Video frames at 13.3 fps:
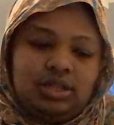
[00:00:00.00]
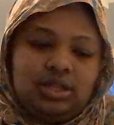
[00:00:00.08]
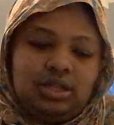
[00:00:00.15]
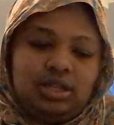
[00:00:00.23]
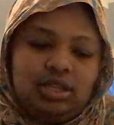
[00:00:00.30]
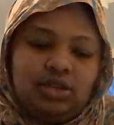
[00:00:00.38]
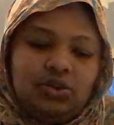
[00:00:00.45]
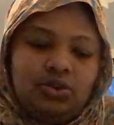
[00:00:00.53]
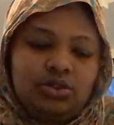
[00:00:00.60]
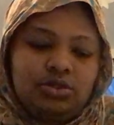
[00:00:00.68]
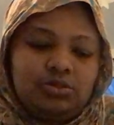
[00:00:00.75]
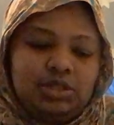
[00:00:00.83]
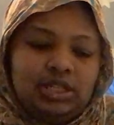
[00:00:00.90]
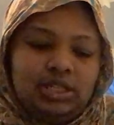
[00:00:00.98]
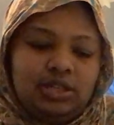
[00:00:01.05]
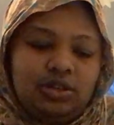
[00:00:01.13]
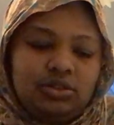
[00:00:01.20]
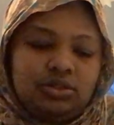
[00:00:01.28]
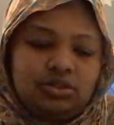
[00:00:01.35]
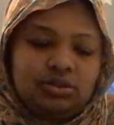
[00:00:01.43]
he called me and he
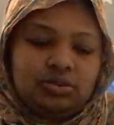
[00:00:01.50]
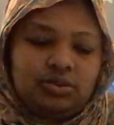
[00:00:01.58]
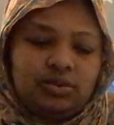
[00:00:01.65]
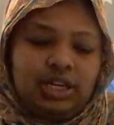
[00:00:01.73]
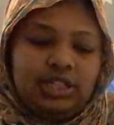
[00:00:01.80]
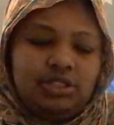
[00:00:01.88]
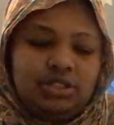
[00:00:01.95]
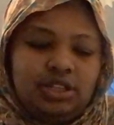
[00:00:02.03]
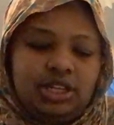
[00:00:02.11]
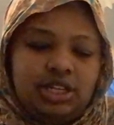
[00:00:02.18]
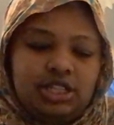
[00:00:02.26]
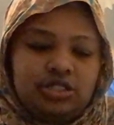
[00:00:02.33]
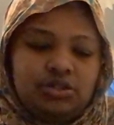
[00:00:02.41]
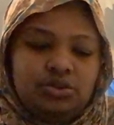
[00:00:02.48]
goes, "Why are you doing this,